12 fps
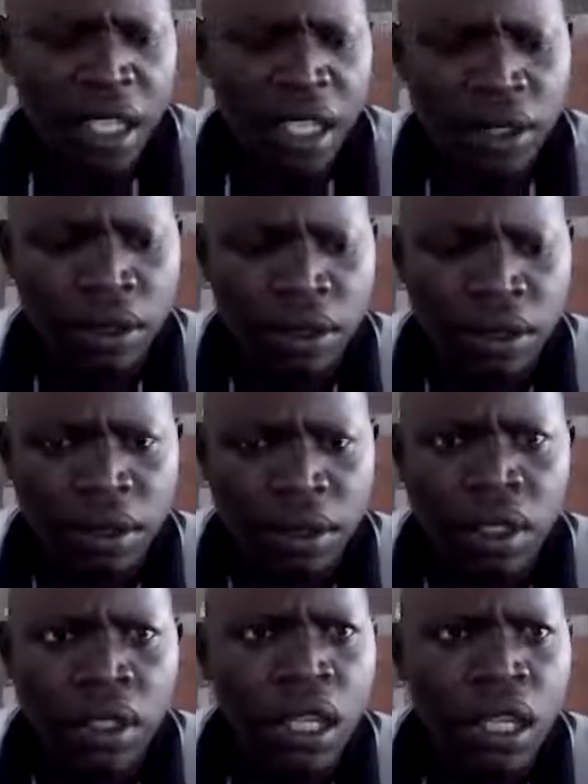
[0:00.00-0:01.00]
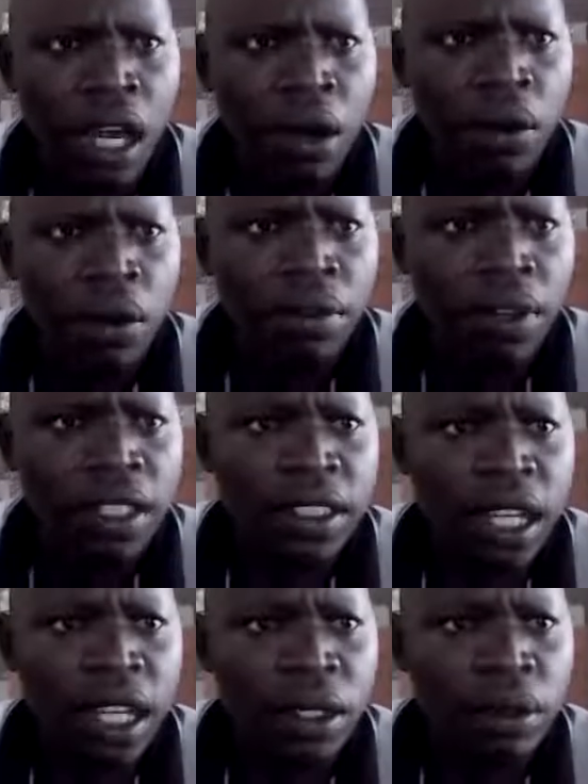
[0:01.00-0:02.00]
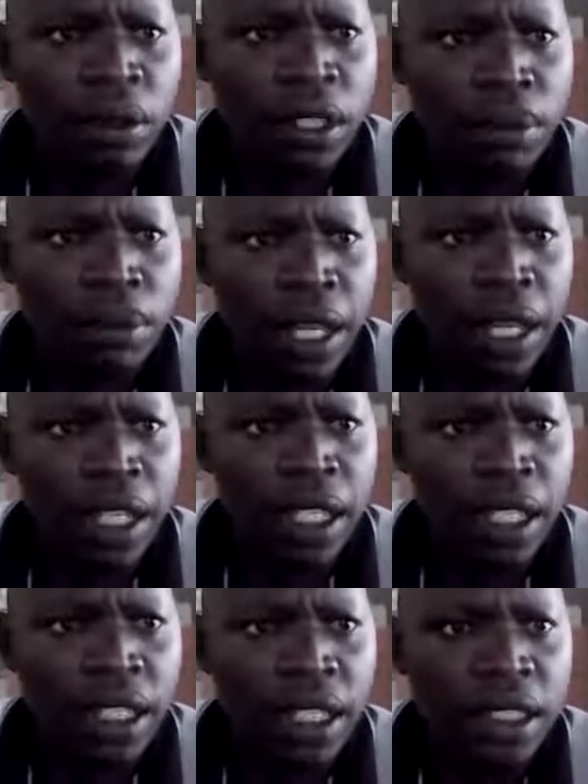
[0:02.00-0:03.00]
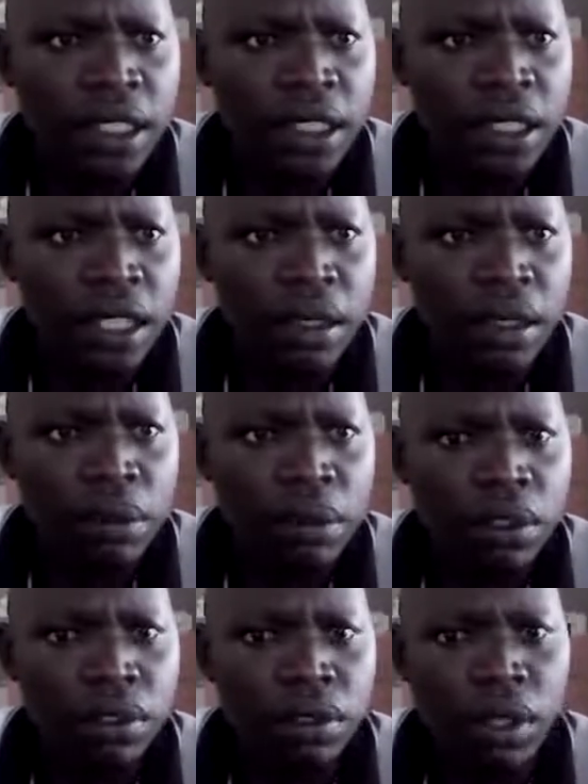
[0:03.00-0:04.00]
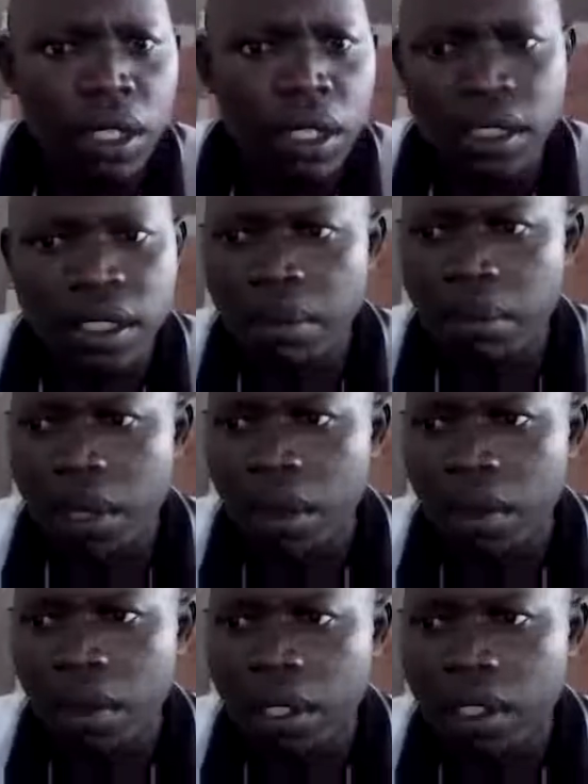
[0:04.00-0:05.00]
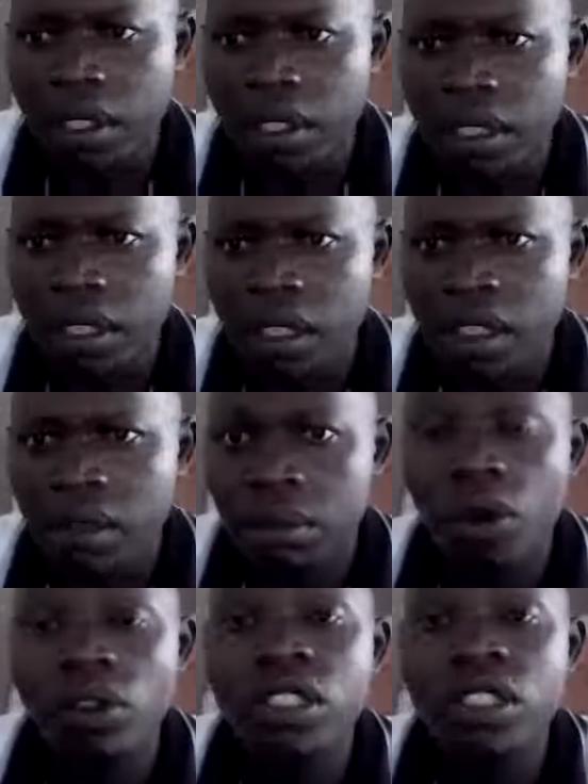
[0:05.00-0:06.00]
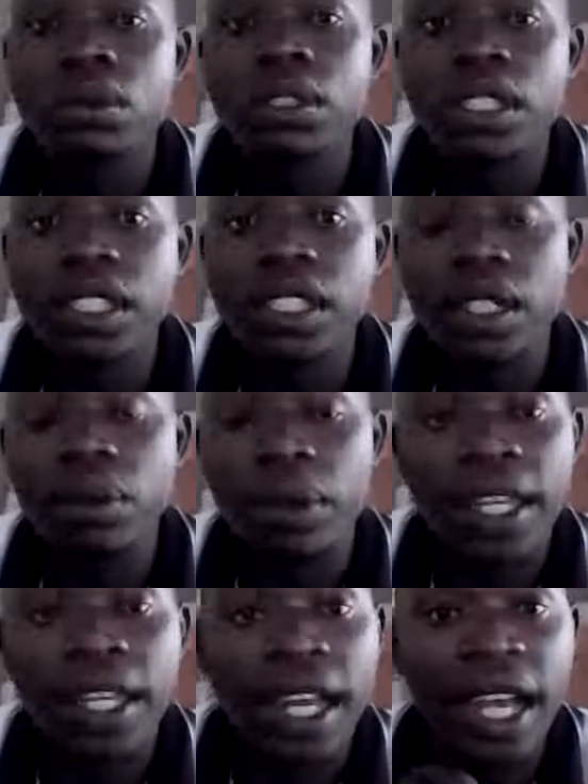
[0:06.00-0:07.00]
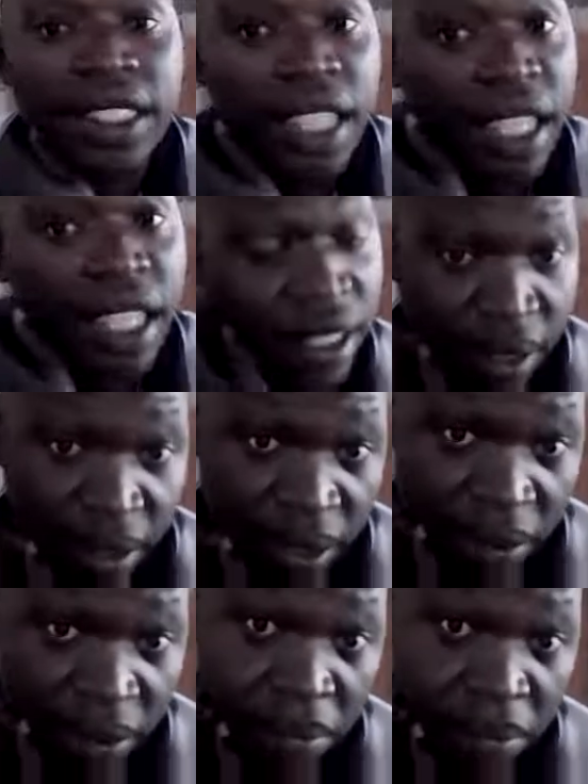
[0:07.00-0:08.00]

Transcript: So I will first undo this by clicking this. Move one step backwards because it will insert it where the cursor is. Okay.